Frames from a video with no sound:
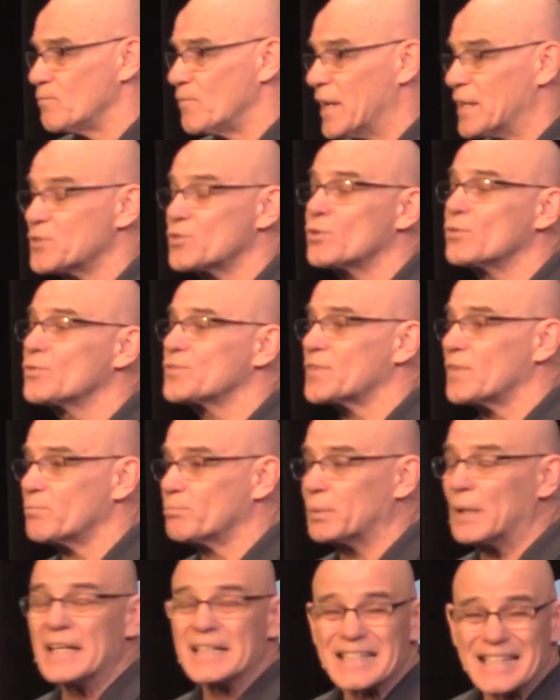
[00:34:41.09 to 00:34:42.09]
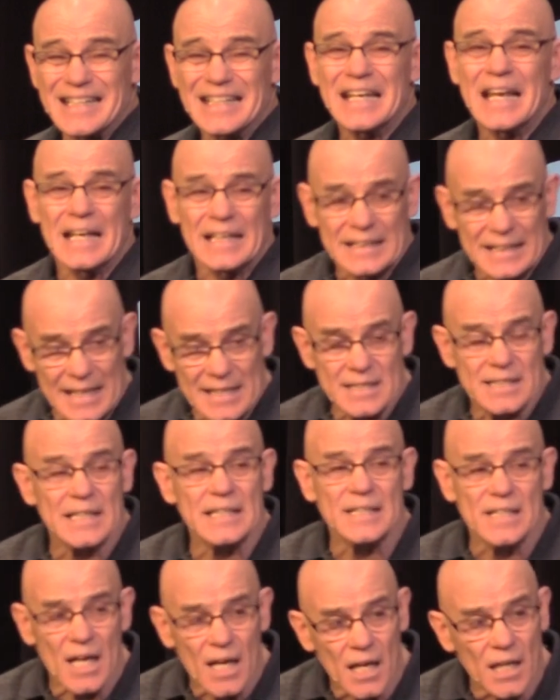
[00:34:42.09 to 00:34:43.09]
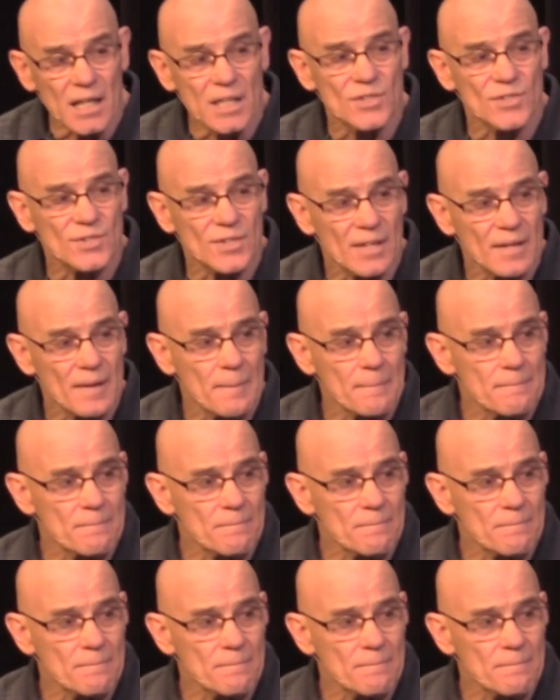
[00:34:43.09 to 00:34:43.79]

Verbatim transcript: uh, vessels of blessing? Yes, He does.